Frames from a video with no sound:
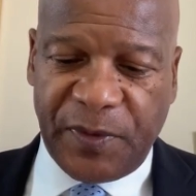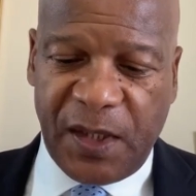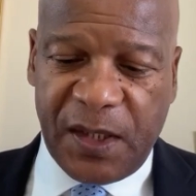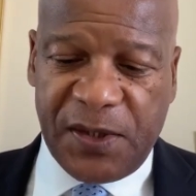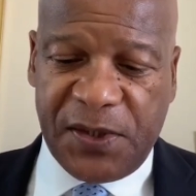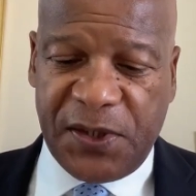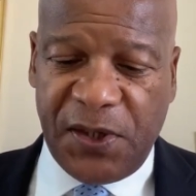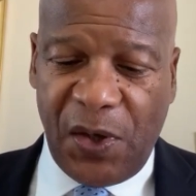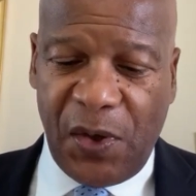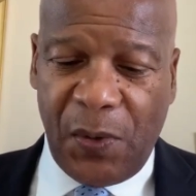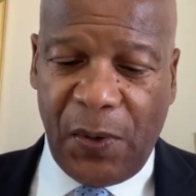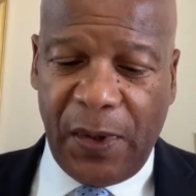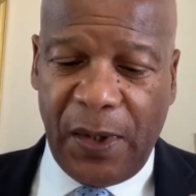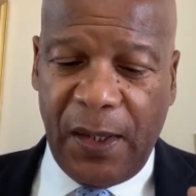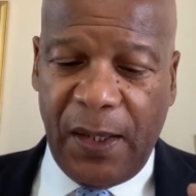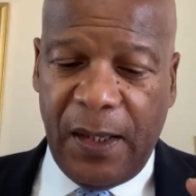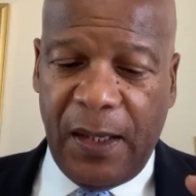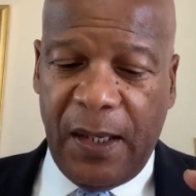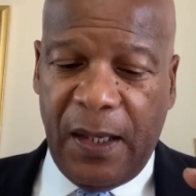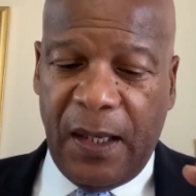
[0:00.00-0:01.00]
So
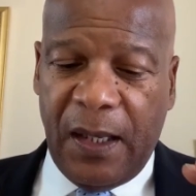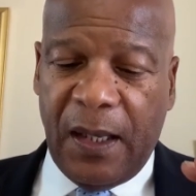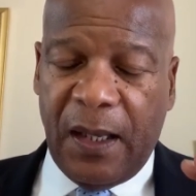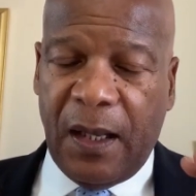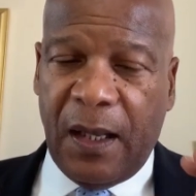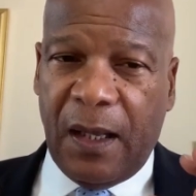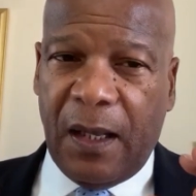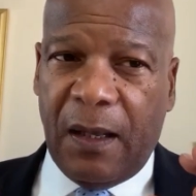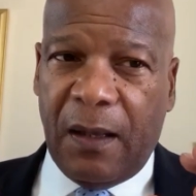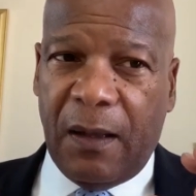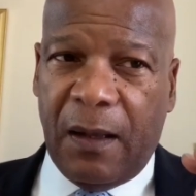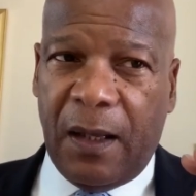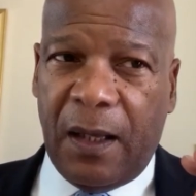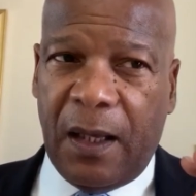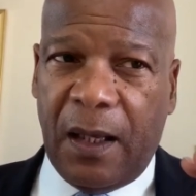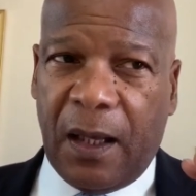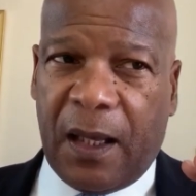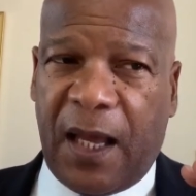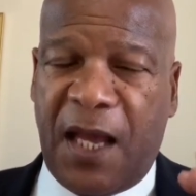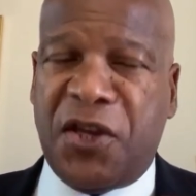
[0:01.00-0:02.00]

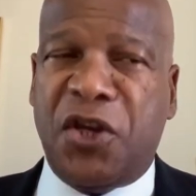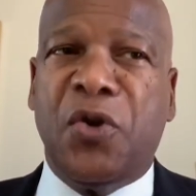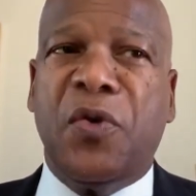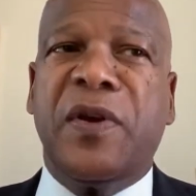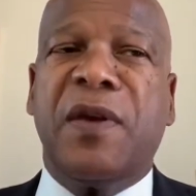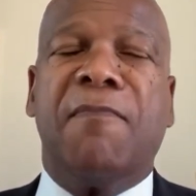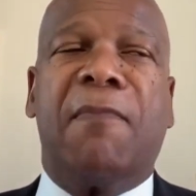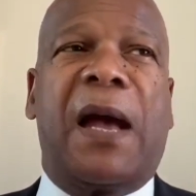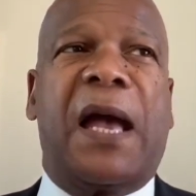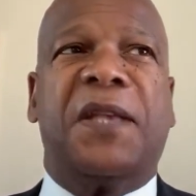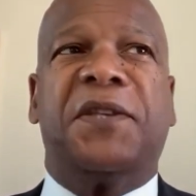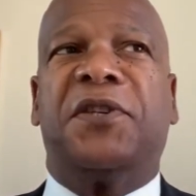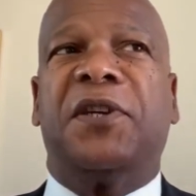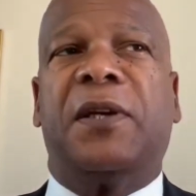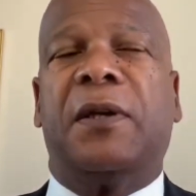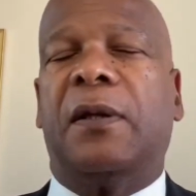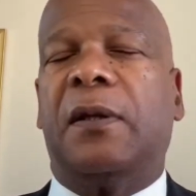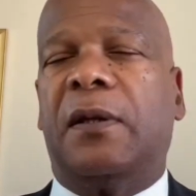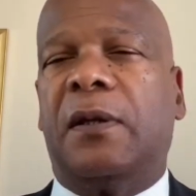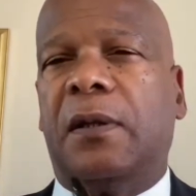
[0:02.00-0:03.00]
can you
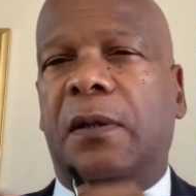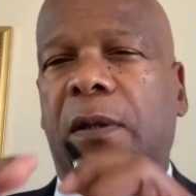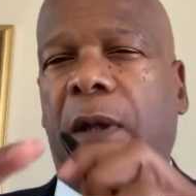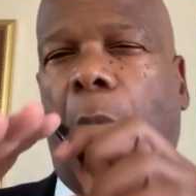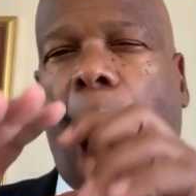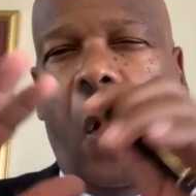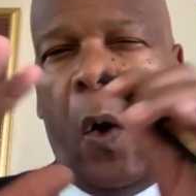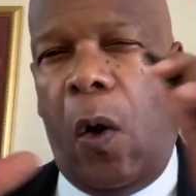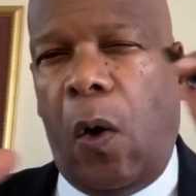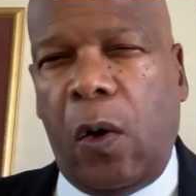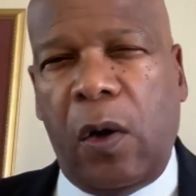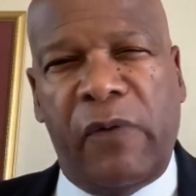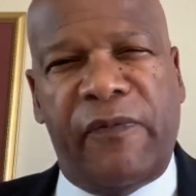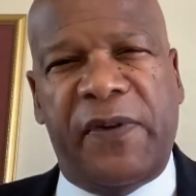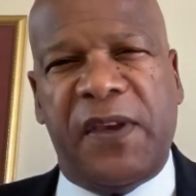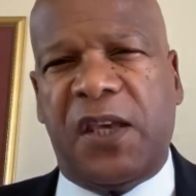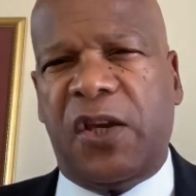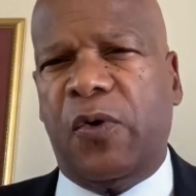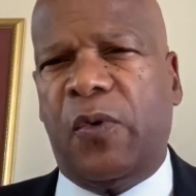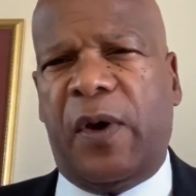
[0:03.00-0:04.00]
imagine the whole of
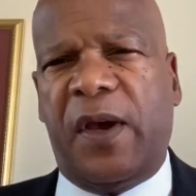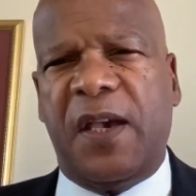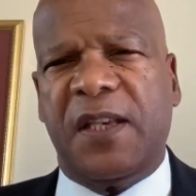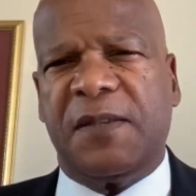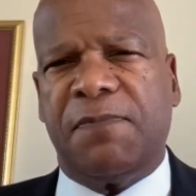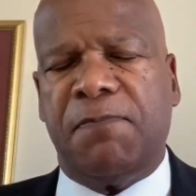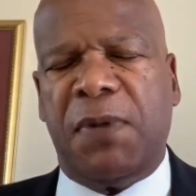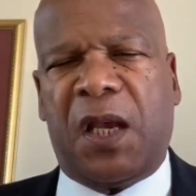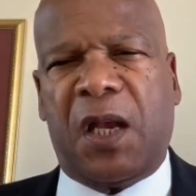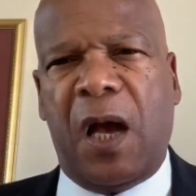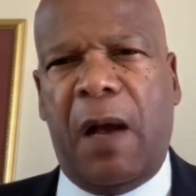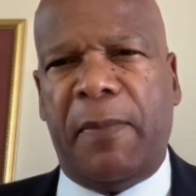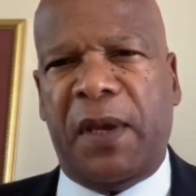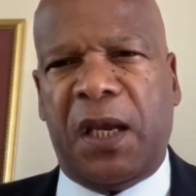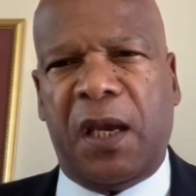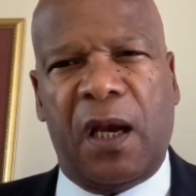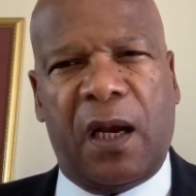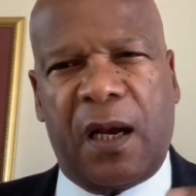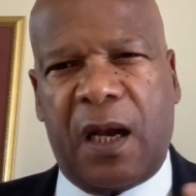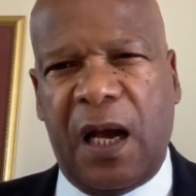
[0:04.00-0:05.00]
the U.S.
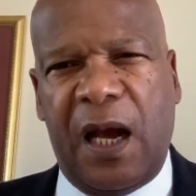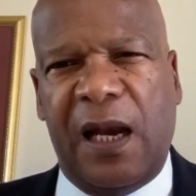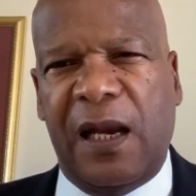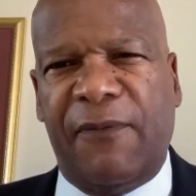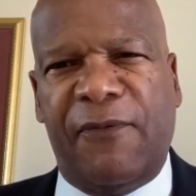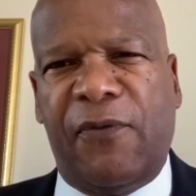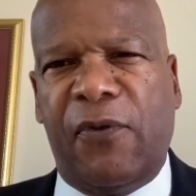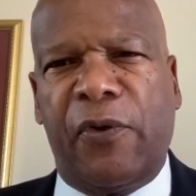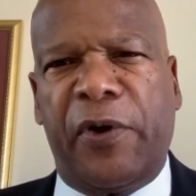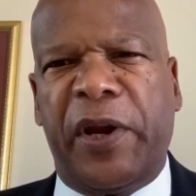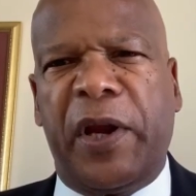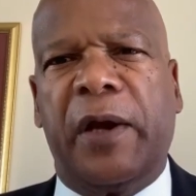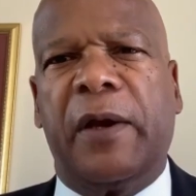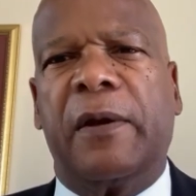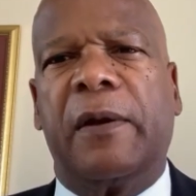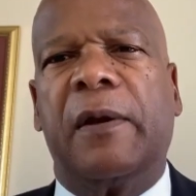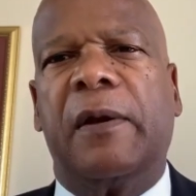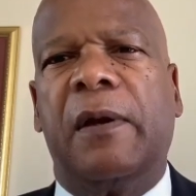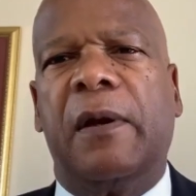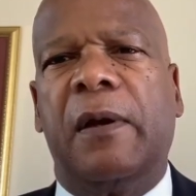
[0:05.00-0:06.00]
becoming a California,
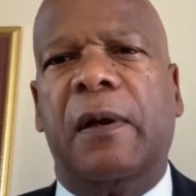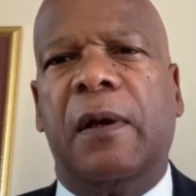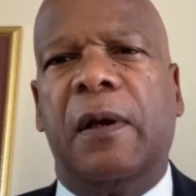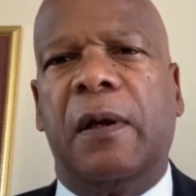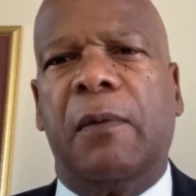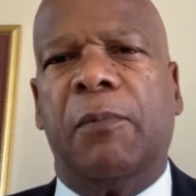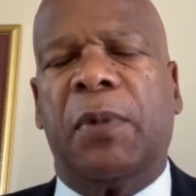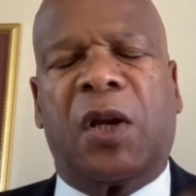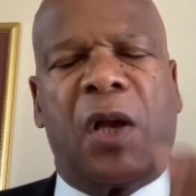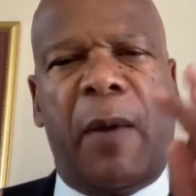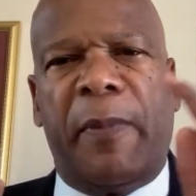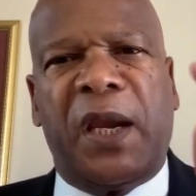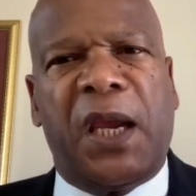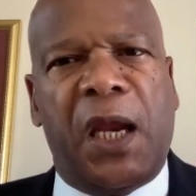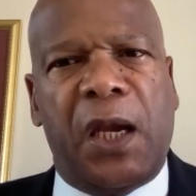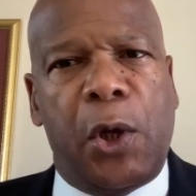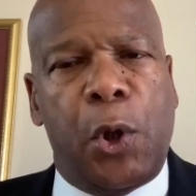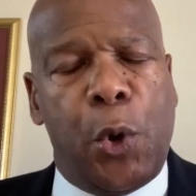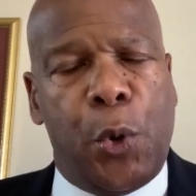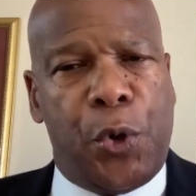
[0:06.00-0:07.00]
becoming
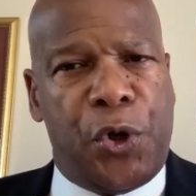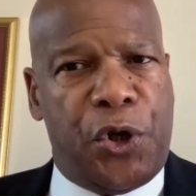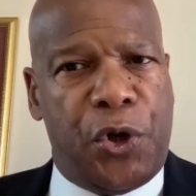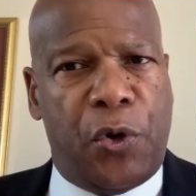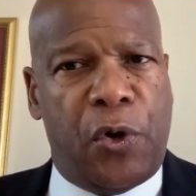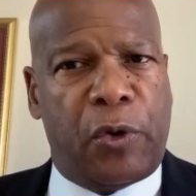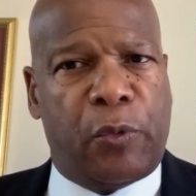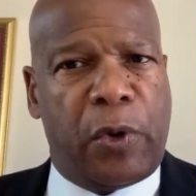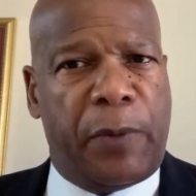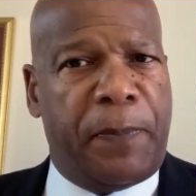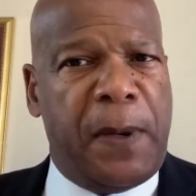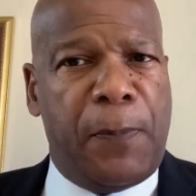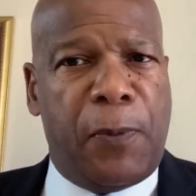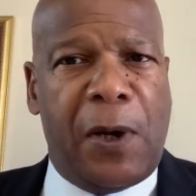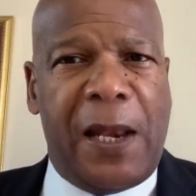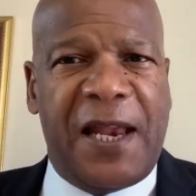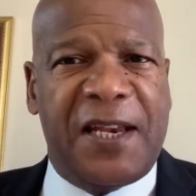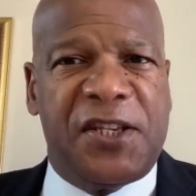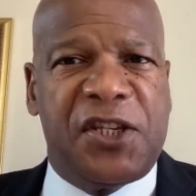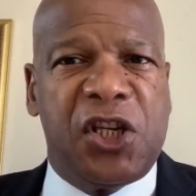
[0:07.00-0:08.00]
a New York, where
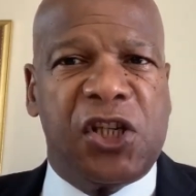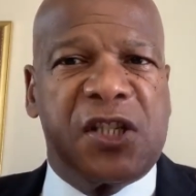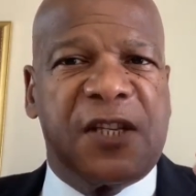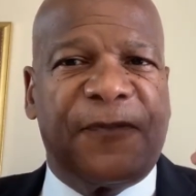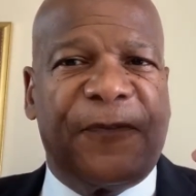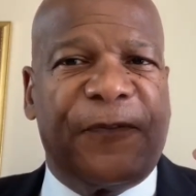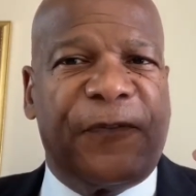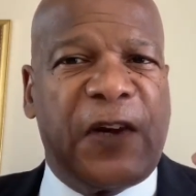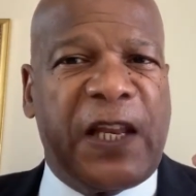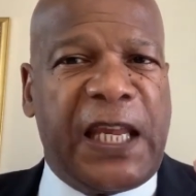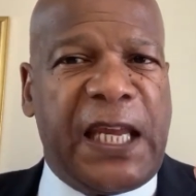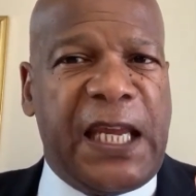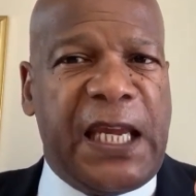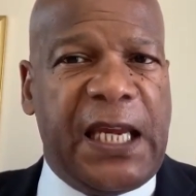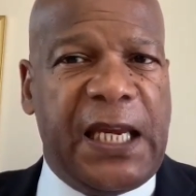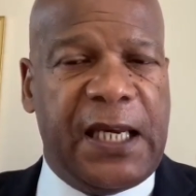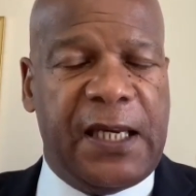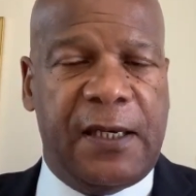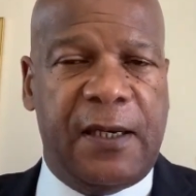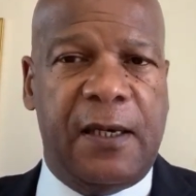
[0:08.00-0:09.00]
people are just
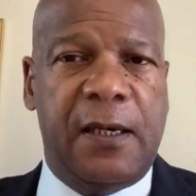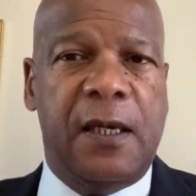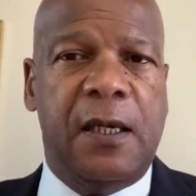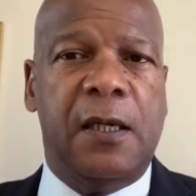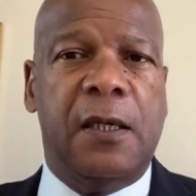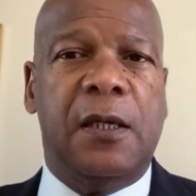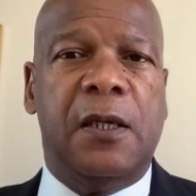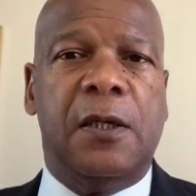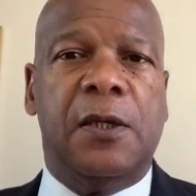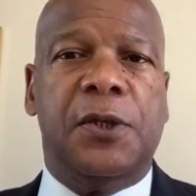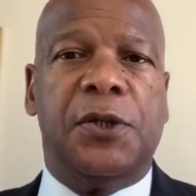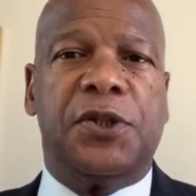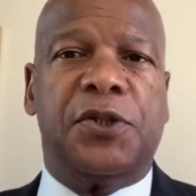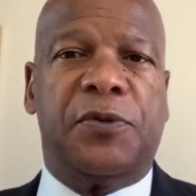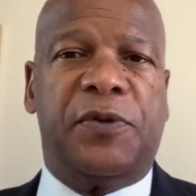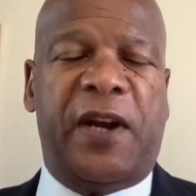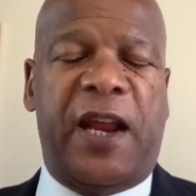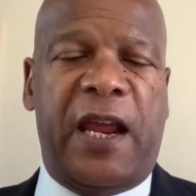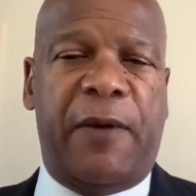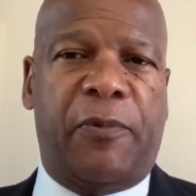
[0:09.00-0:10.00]
fleeing to
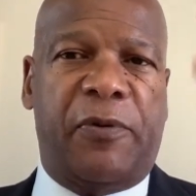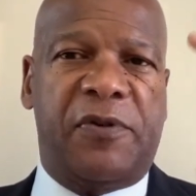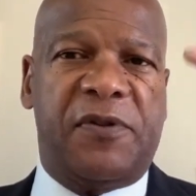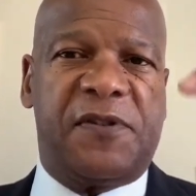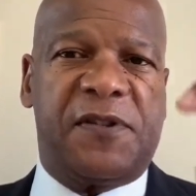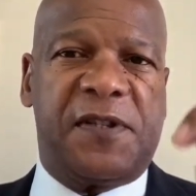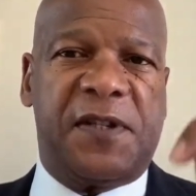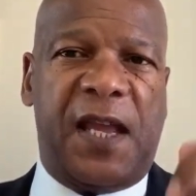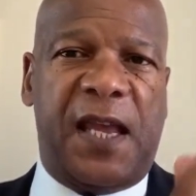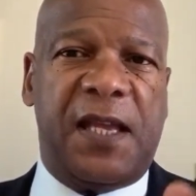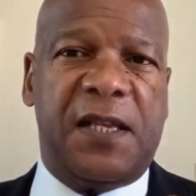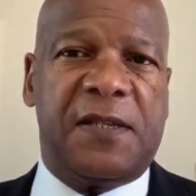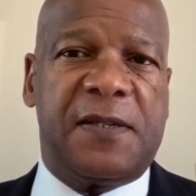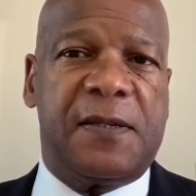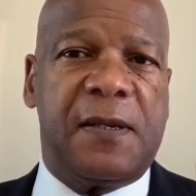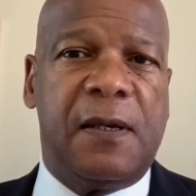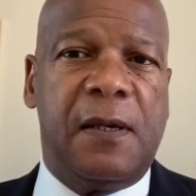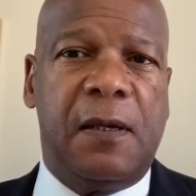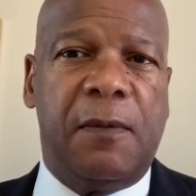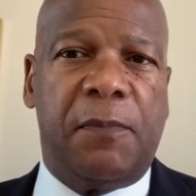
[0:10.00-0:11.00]
neighboring
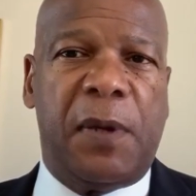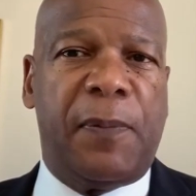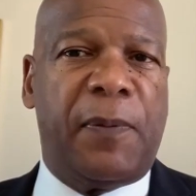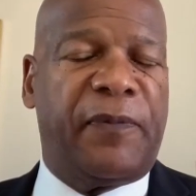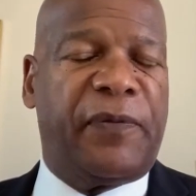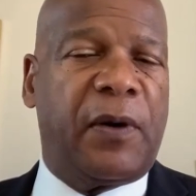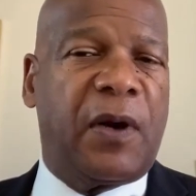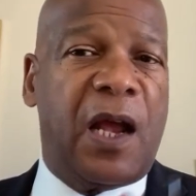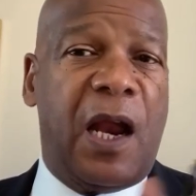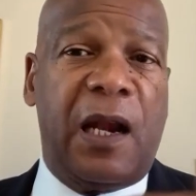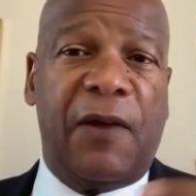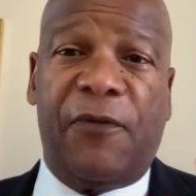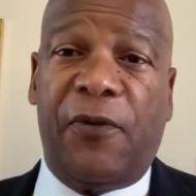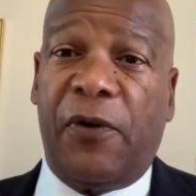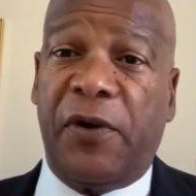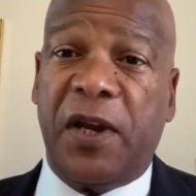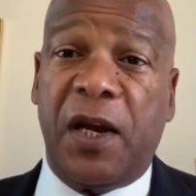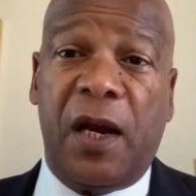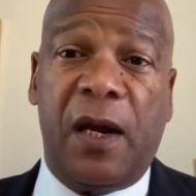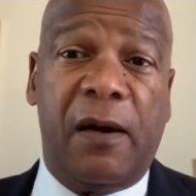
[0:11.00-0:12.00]
states? People from
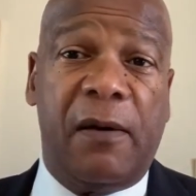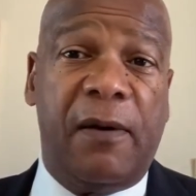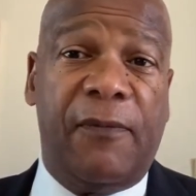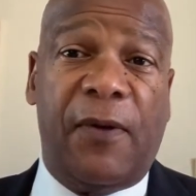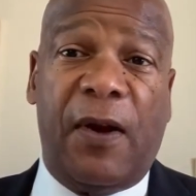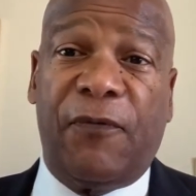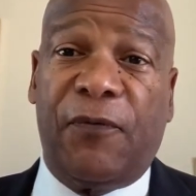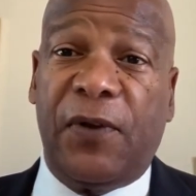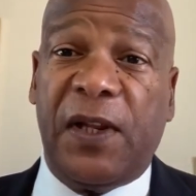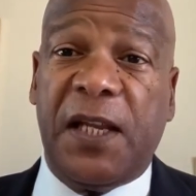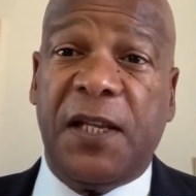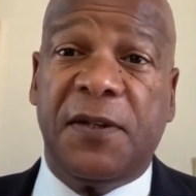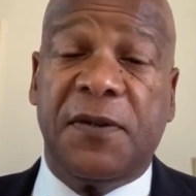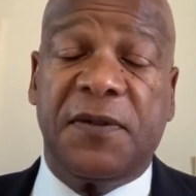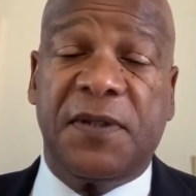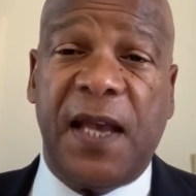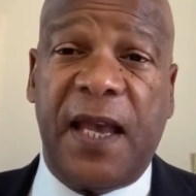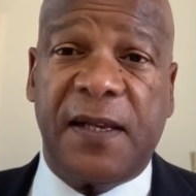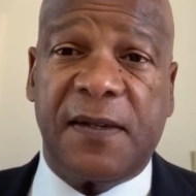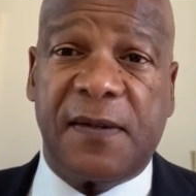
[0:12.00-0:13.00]
California are fleeing to
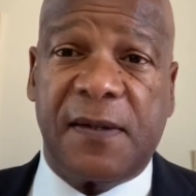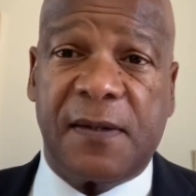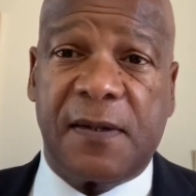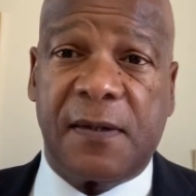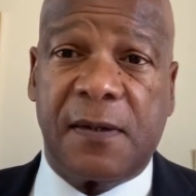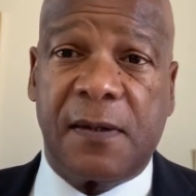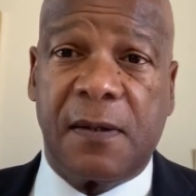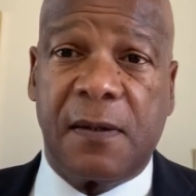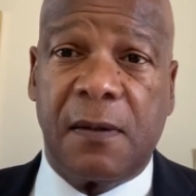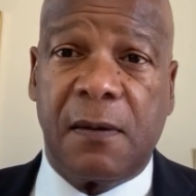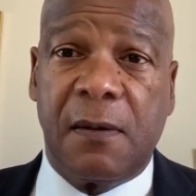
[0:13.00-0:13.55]
Texas.